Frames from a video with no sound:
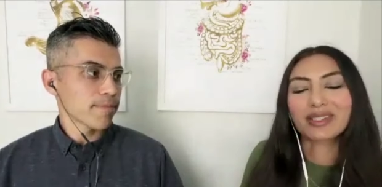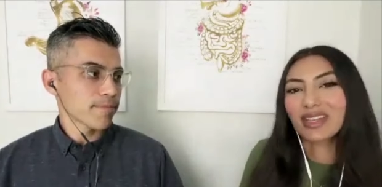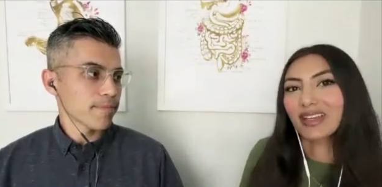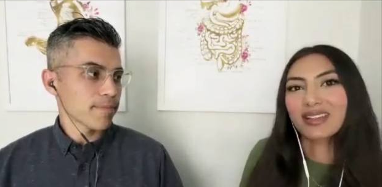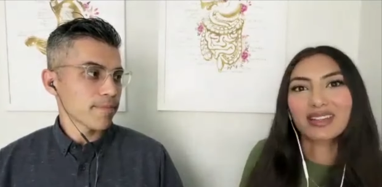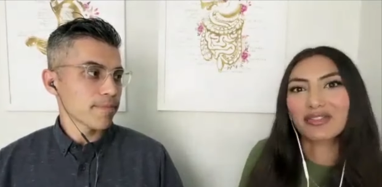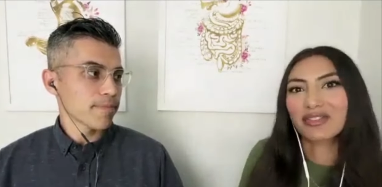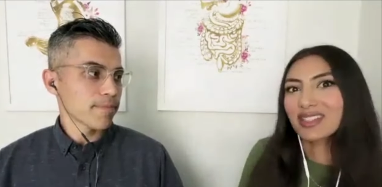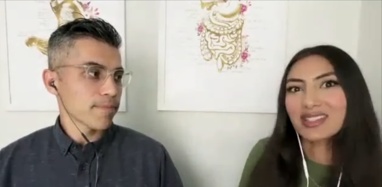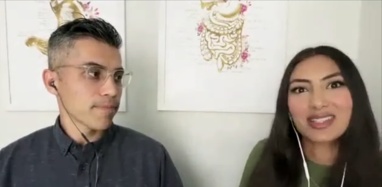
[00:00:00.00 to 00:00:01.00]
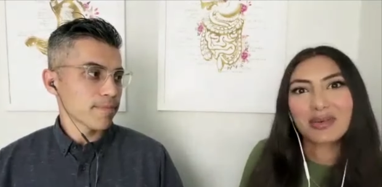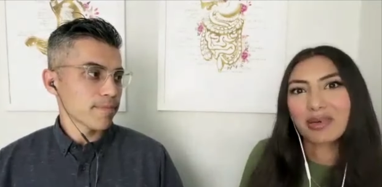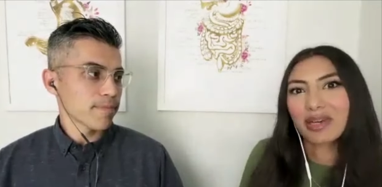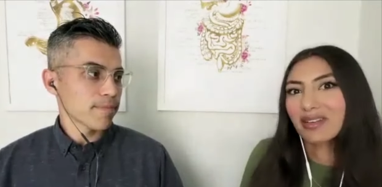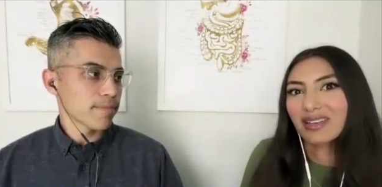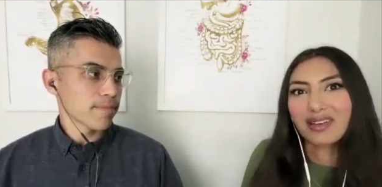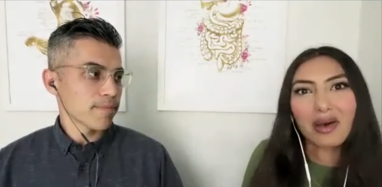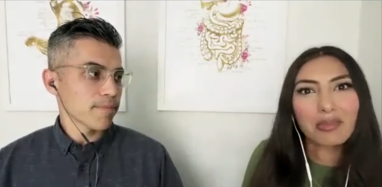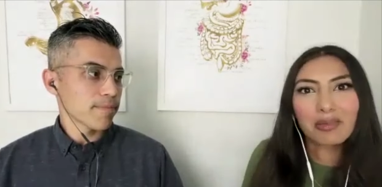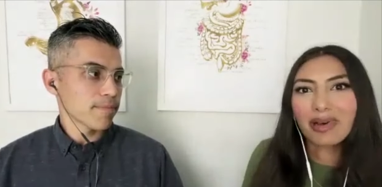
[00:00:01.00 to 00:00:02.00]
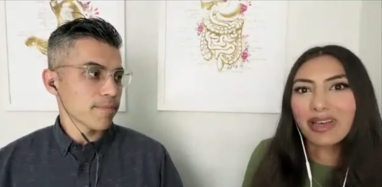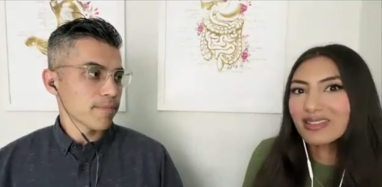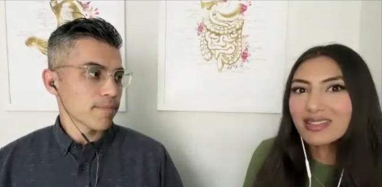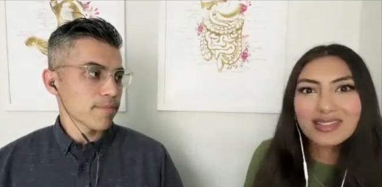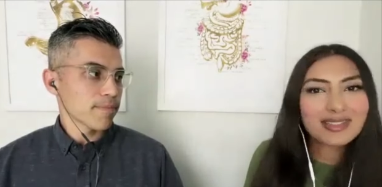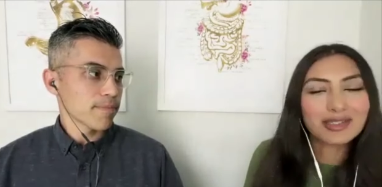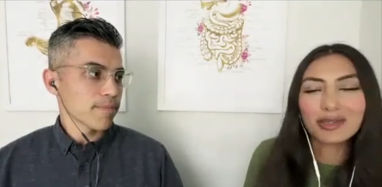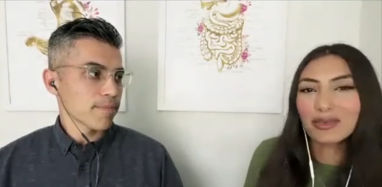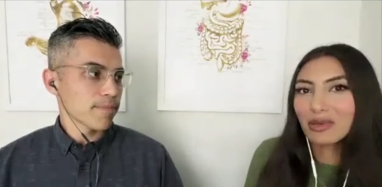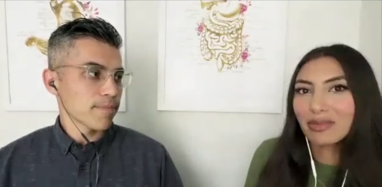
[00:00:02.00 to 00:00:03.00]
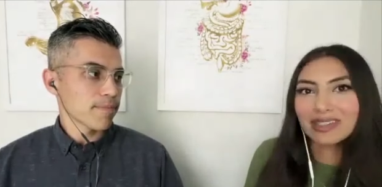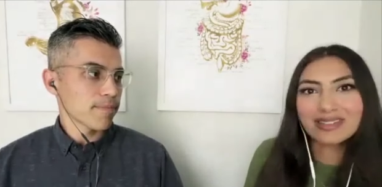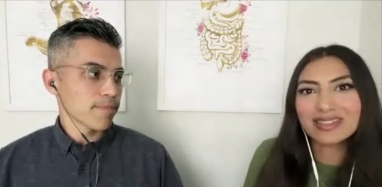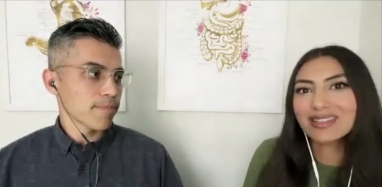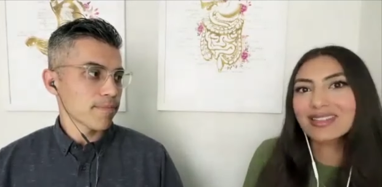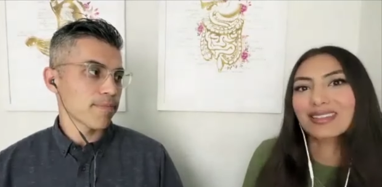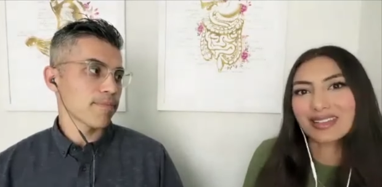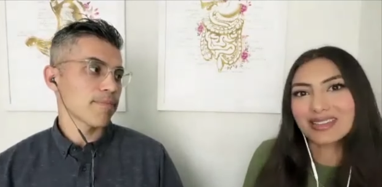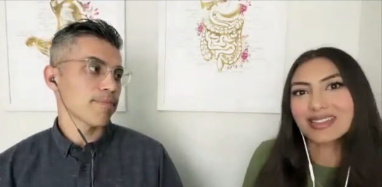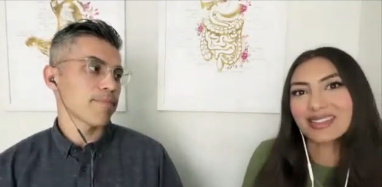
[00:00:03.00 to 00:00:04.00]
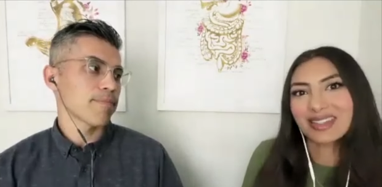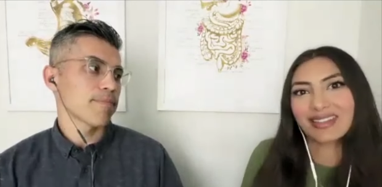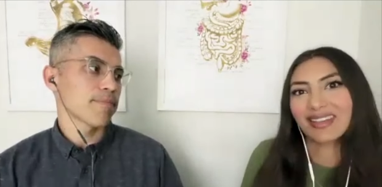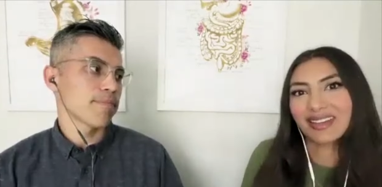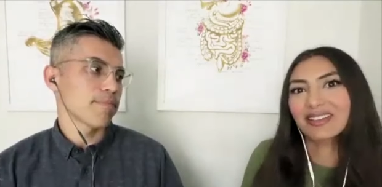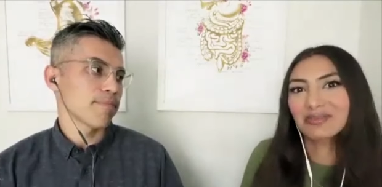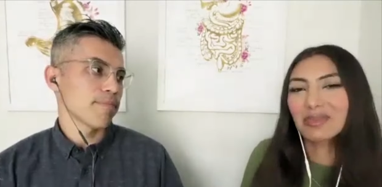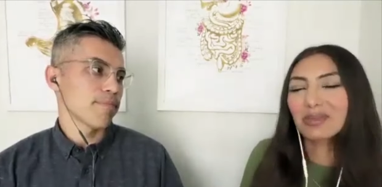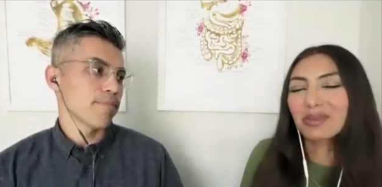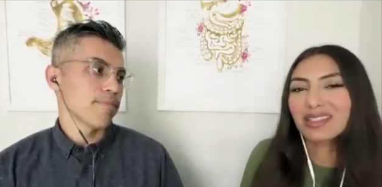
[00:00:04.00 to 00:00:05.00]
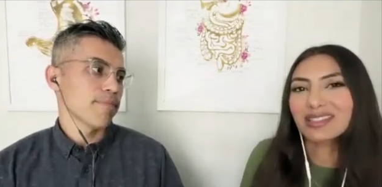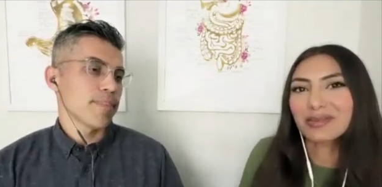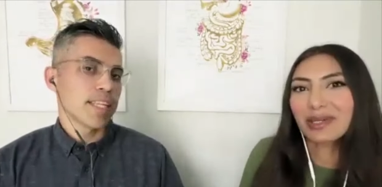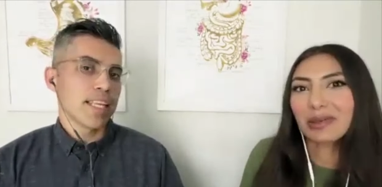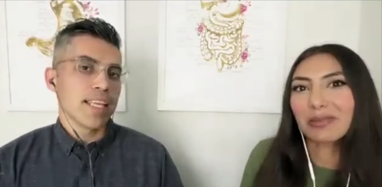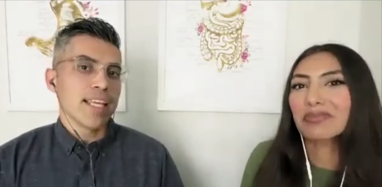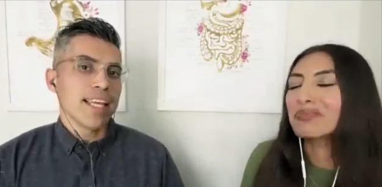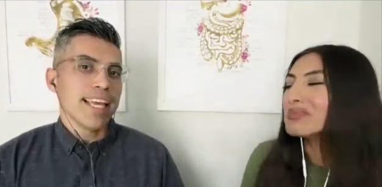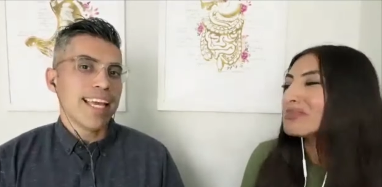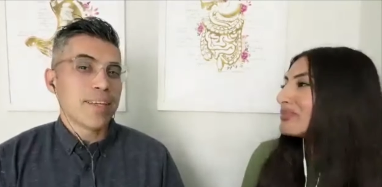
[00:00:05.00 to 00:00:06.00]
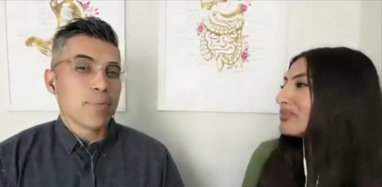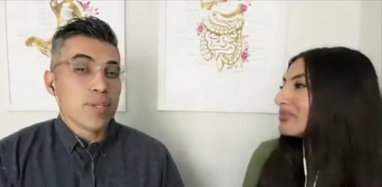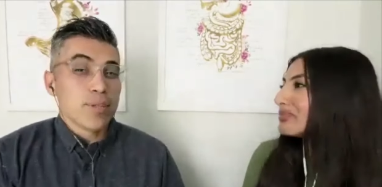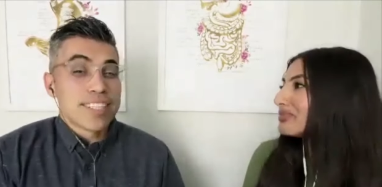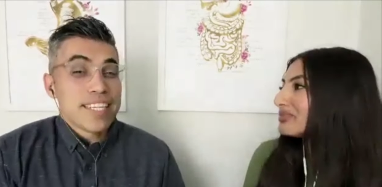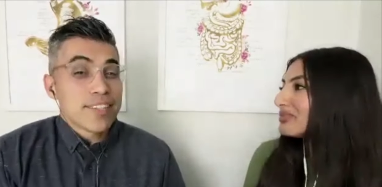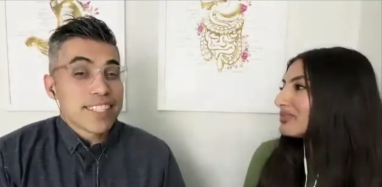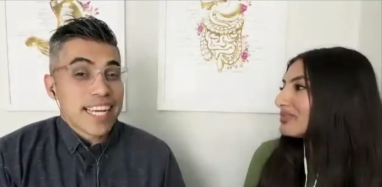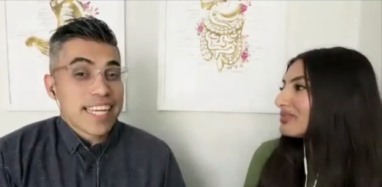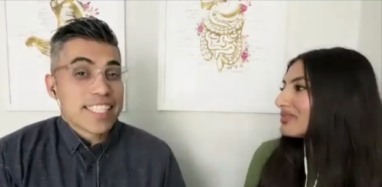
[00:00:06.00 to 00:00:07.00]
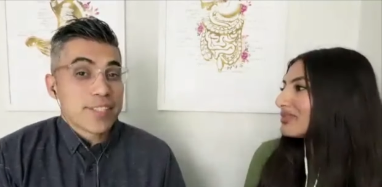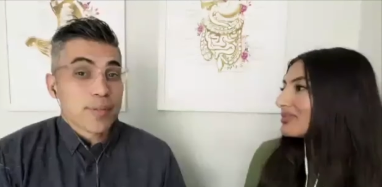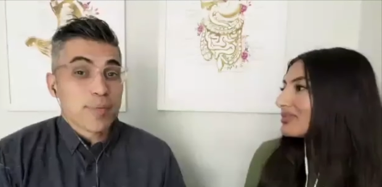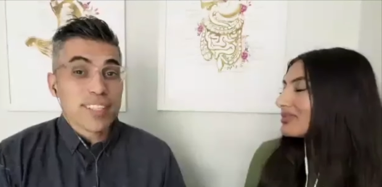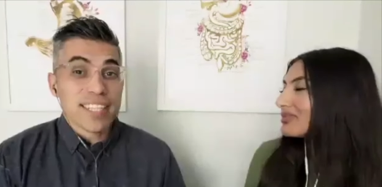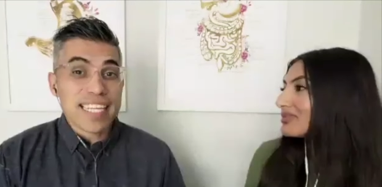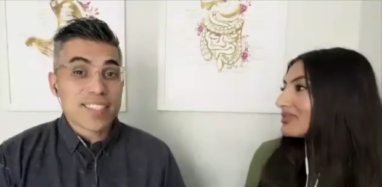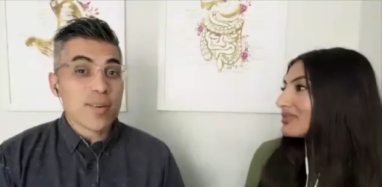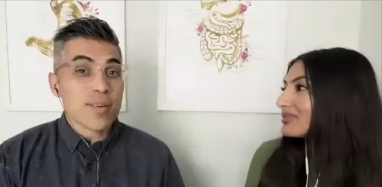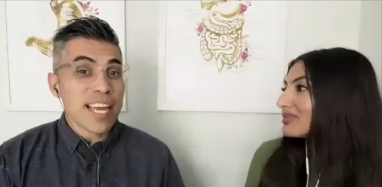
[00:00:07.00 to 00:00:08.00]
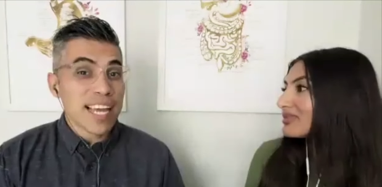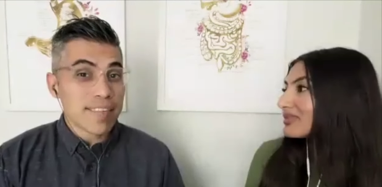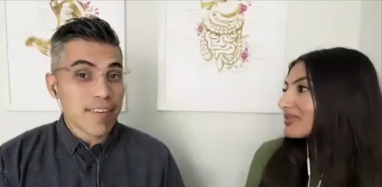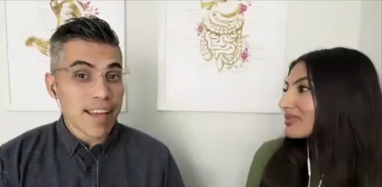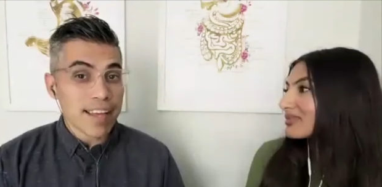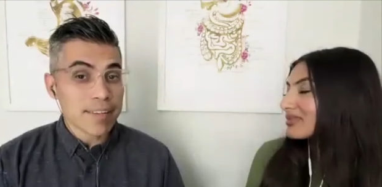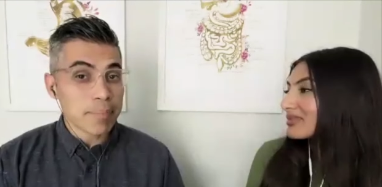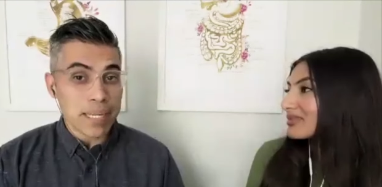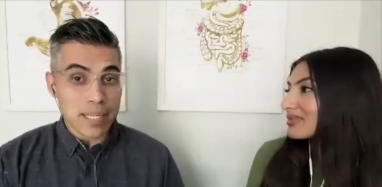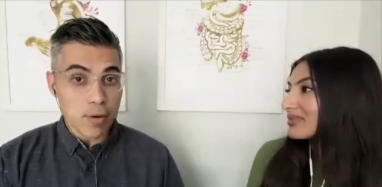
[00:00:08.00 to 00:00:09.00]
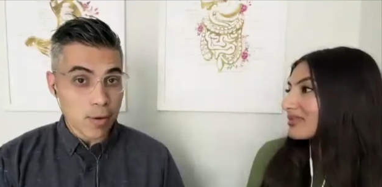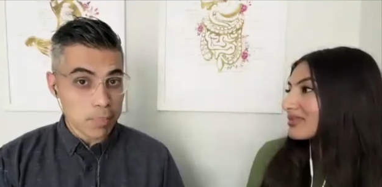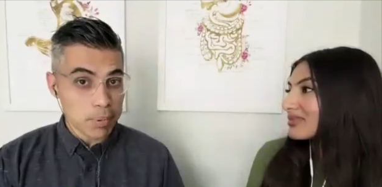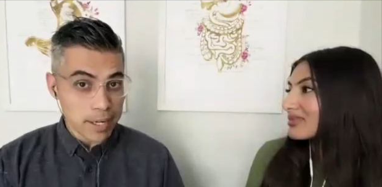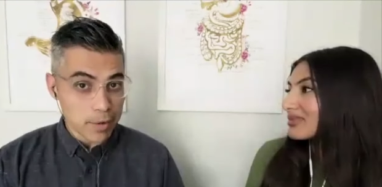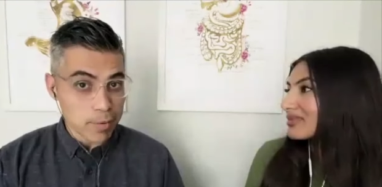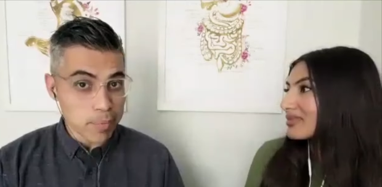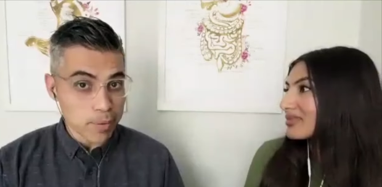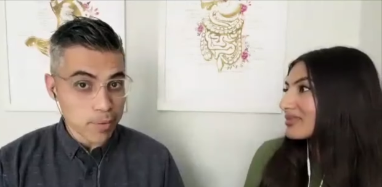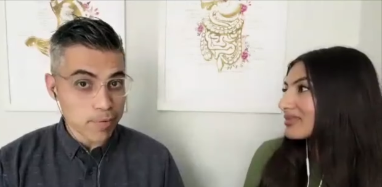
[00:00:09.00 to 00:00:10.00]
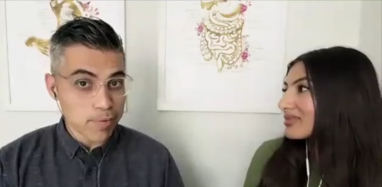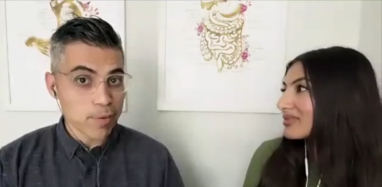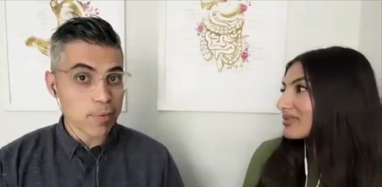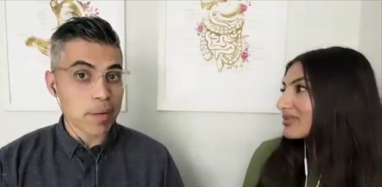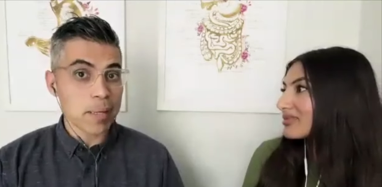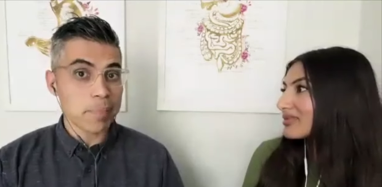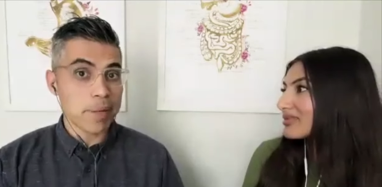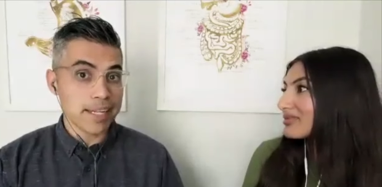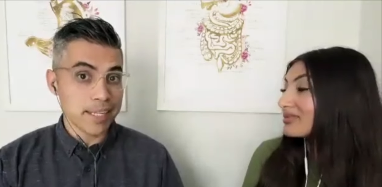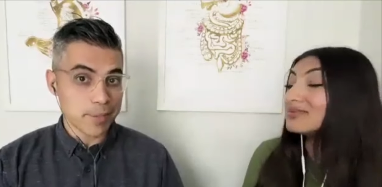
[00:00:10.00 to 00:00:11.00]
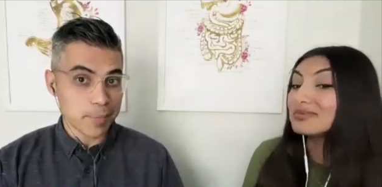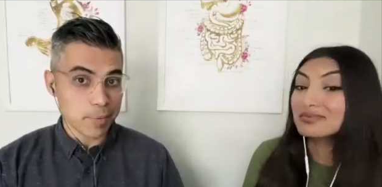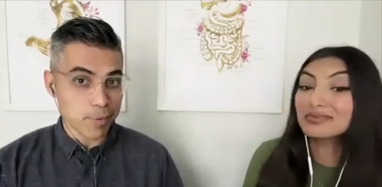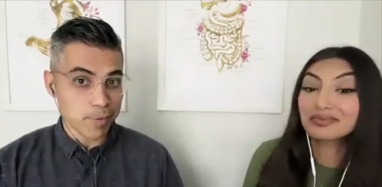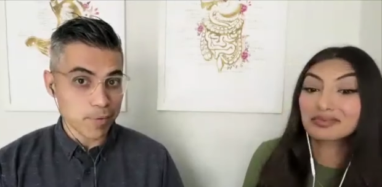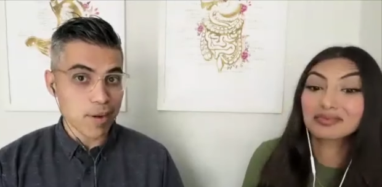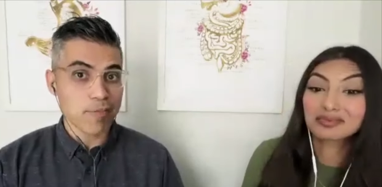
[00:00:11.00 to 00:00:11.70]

Speaker 1: say if it doesn't get better in a couple months 2 to 3 months then that's a sign that maybe you need some help
Speaker 2: and then when you see your dietitian realize, oh, yeah, I've had my gallbladder removed or my appendix mm. removed, or I've